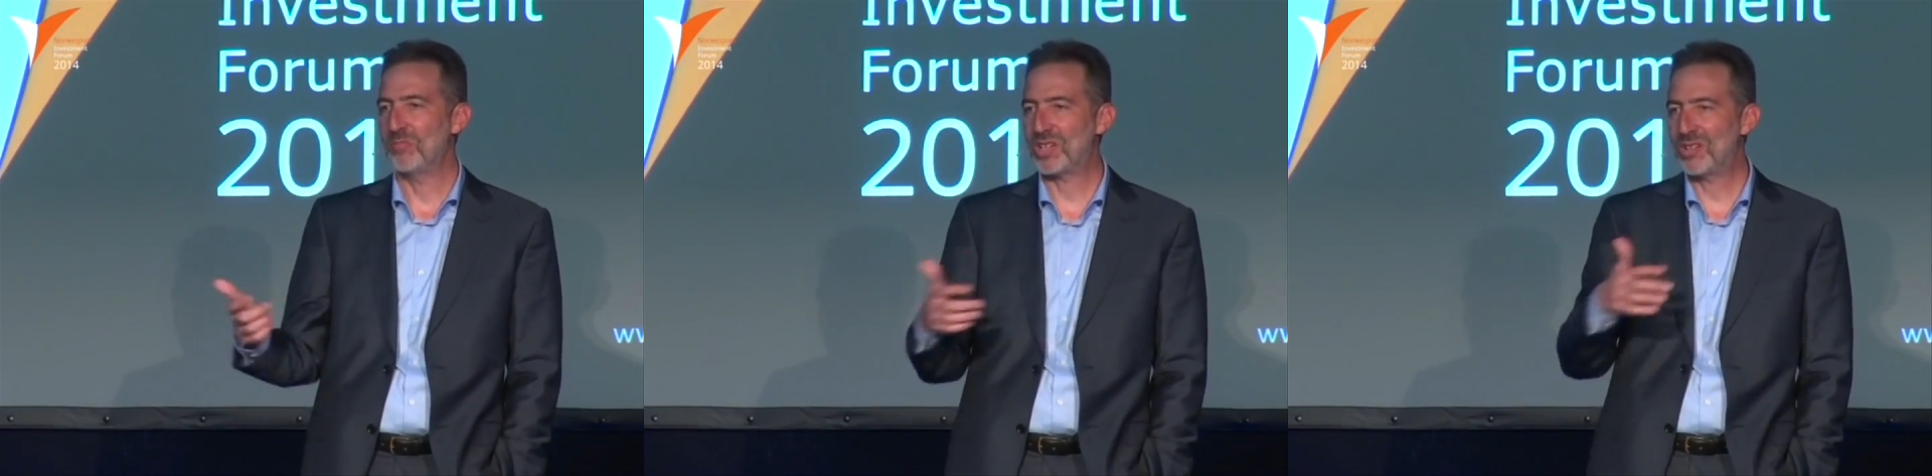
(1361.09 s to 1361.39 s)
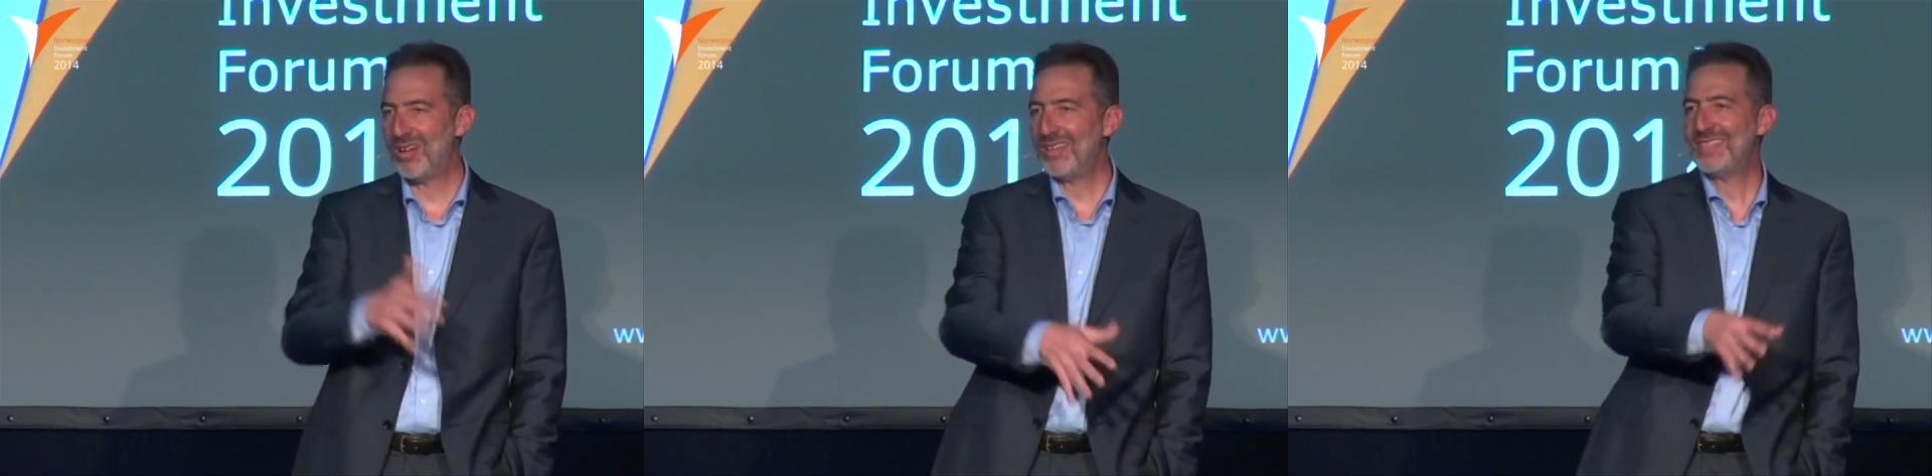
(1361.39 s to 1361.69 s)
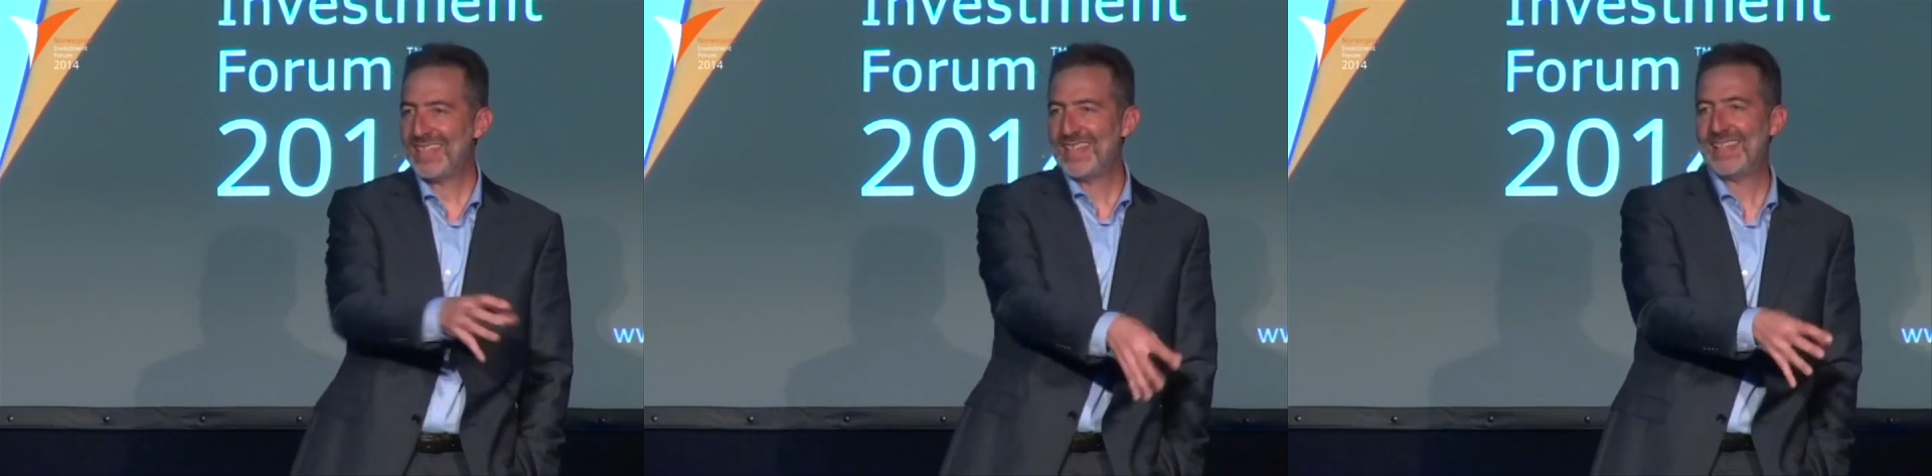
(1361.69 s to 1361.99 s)

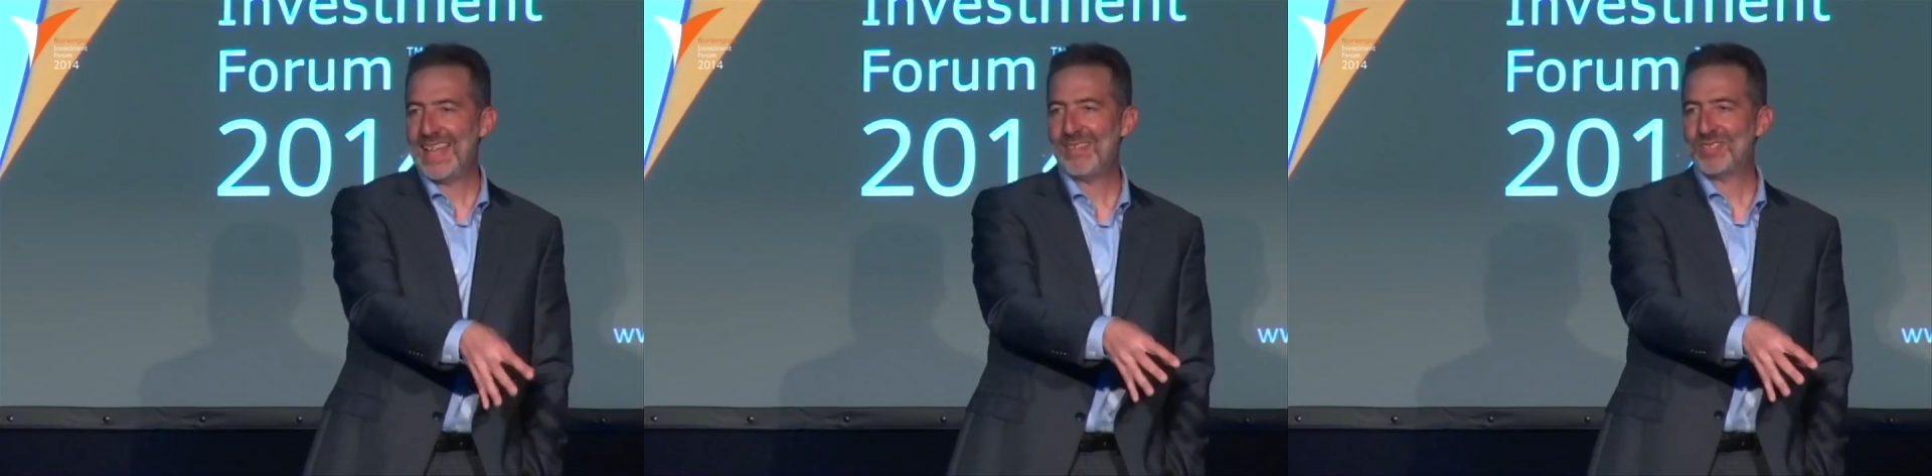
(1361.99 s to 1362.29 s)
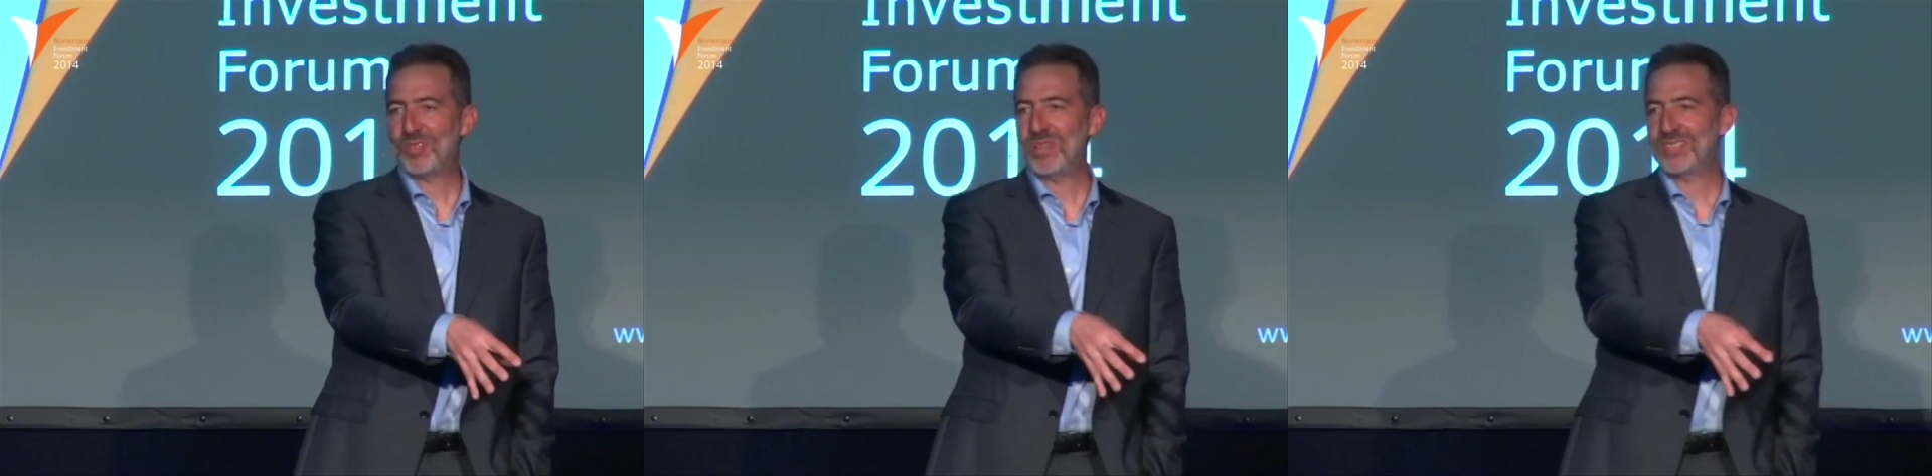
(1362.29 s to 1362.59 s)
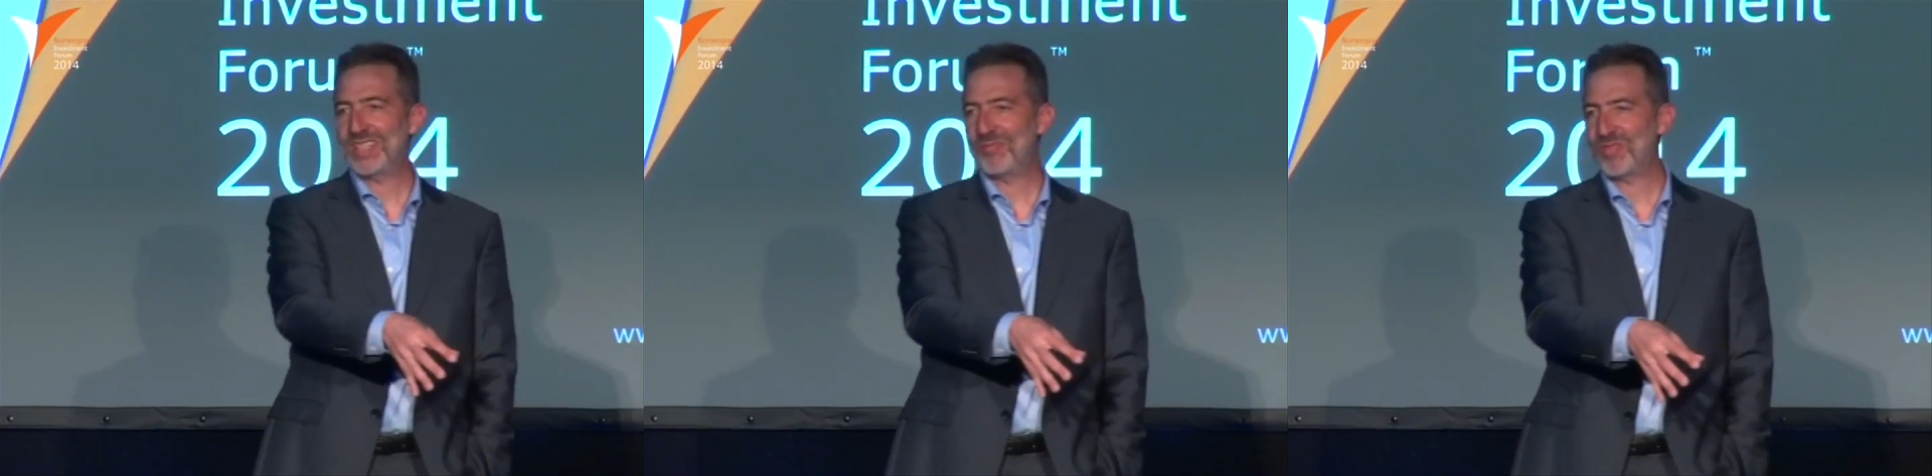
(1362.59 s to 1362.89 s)
Because they didn't have so
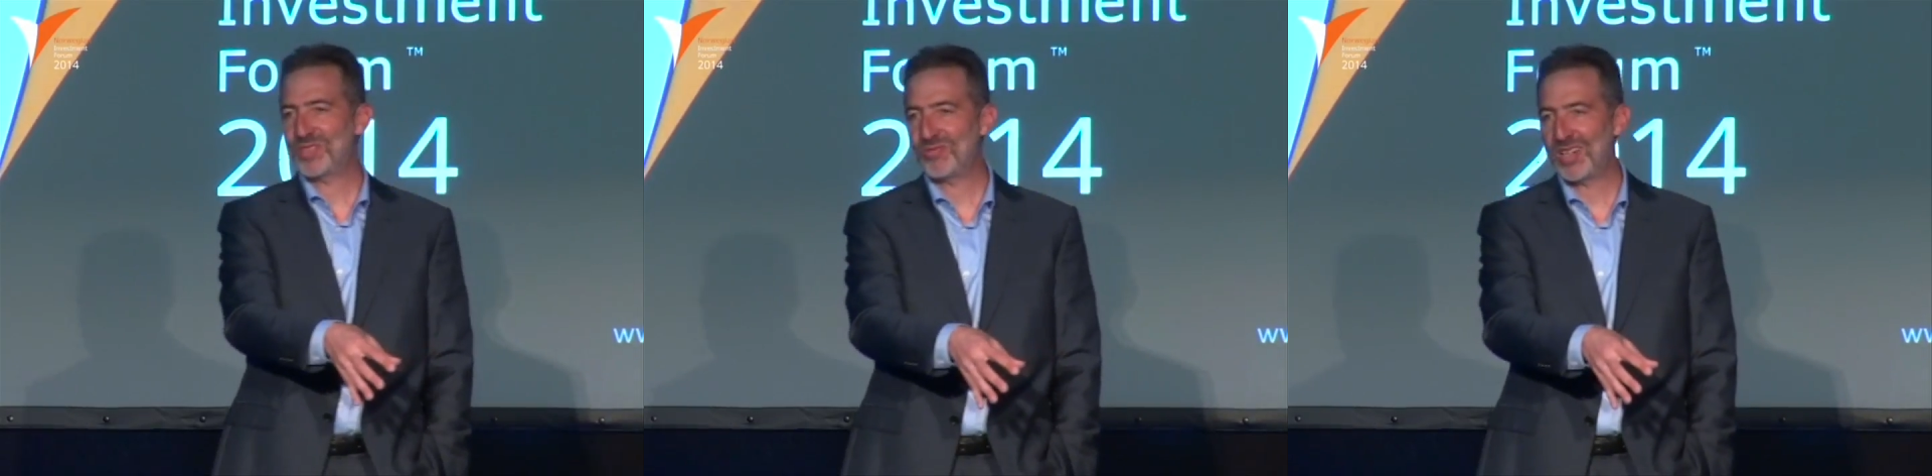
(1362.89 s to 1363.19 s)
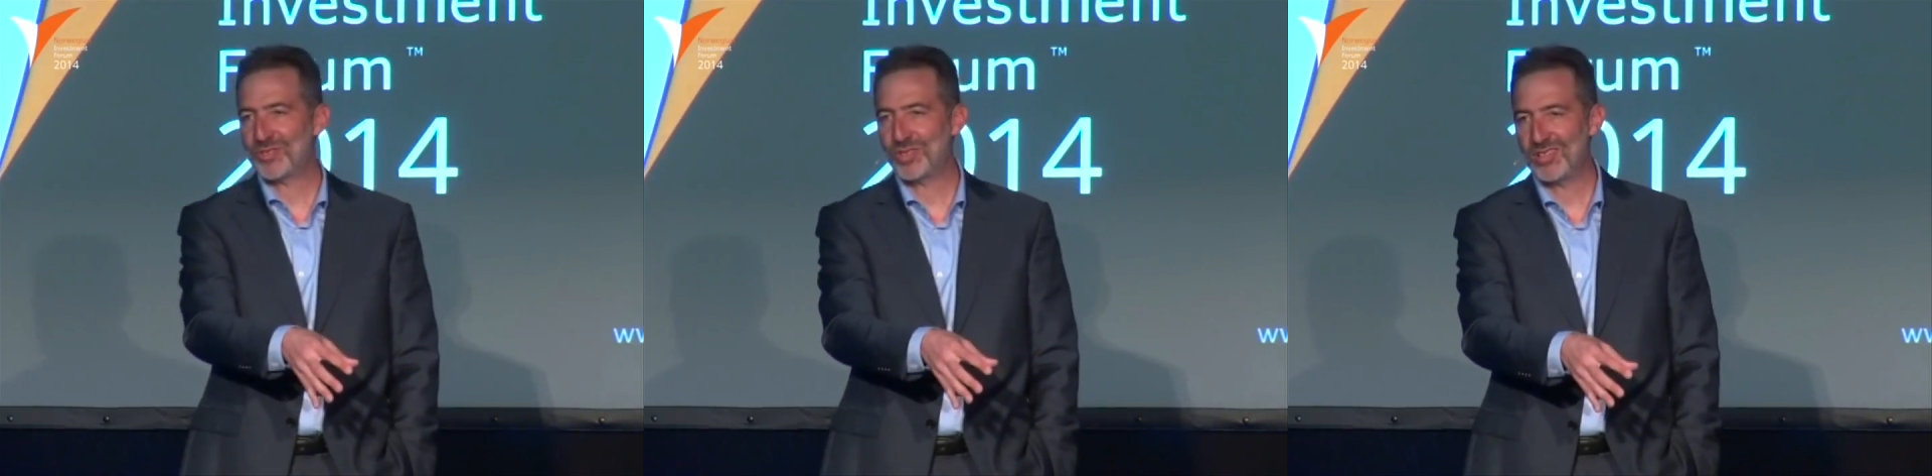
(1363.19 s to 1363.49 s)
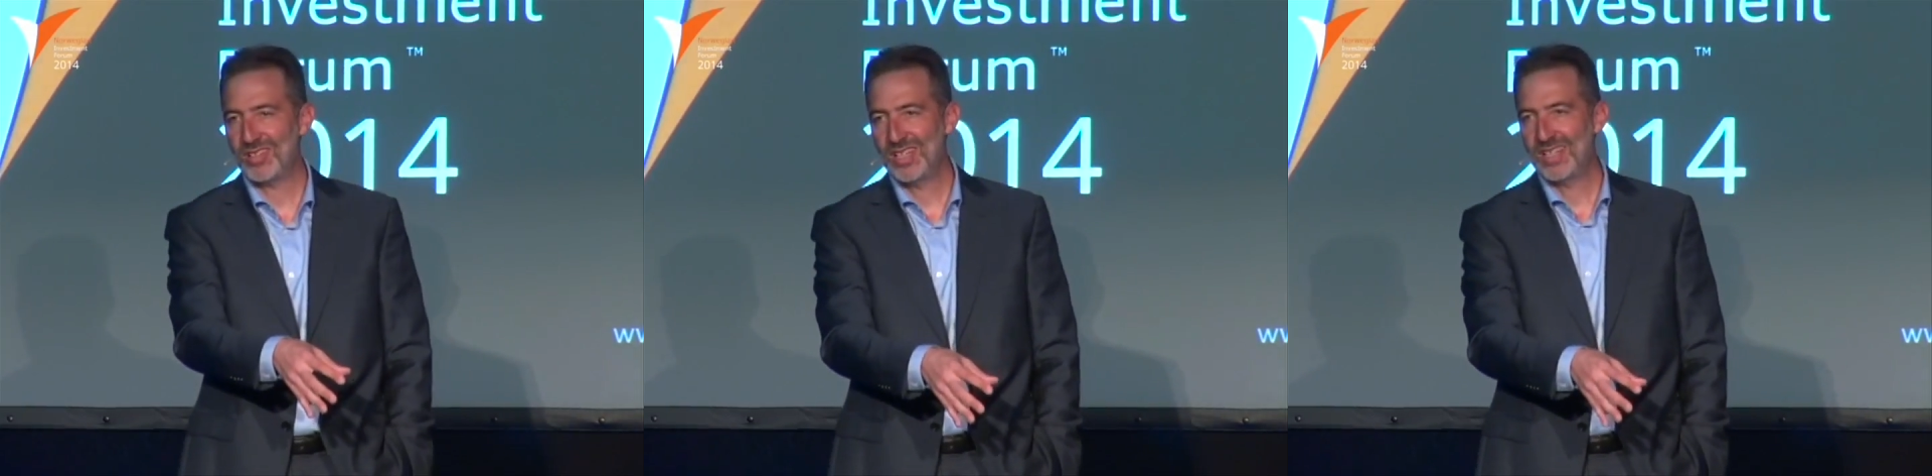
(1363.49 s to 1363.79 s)
much
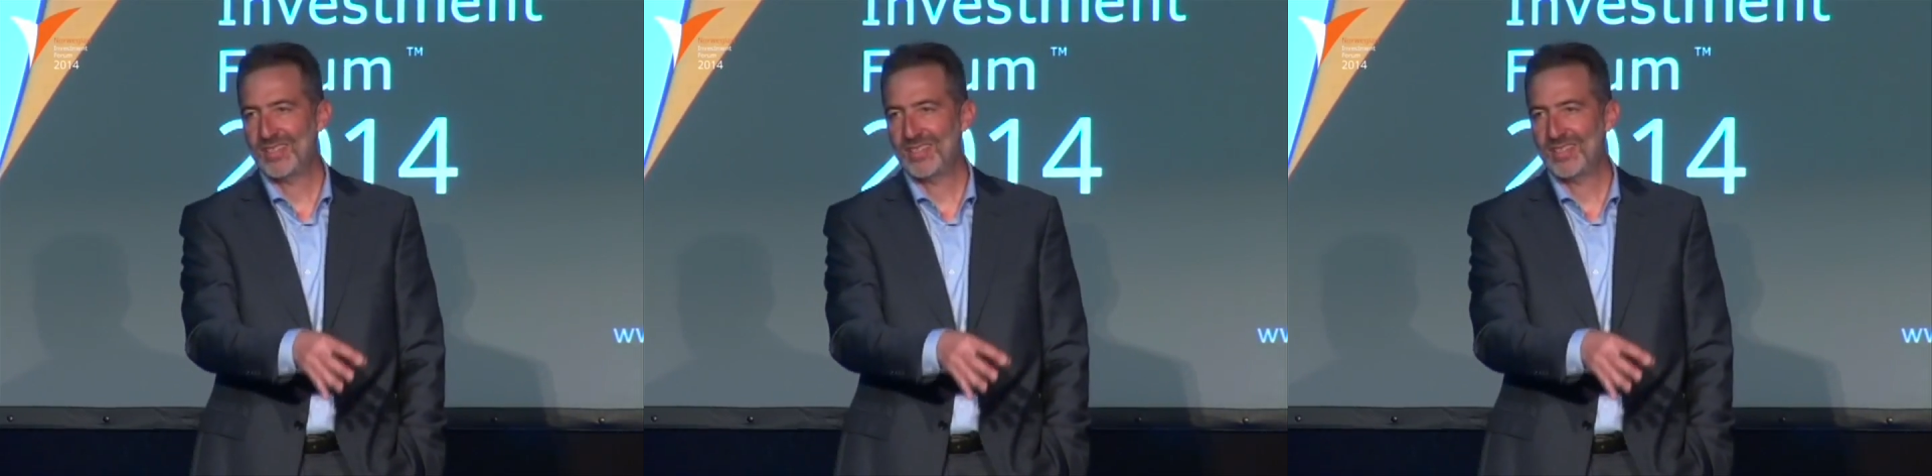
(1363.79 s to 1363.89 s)
infrastructure,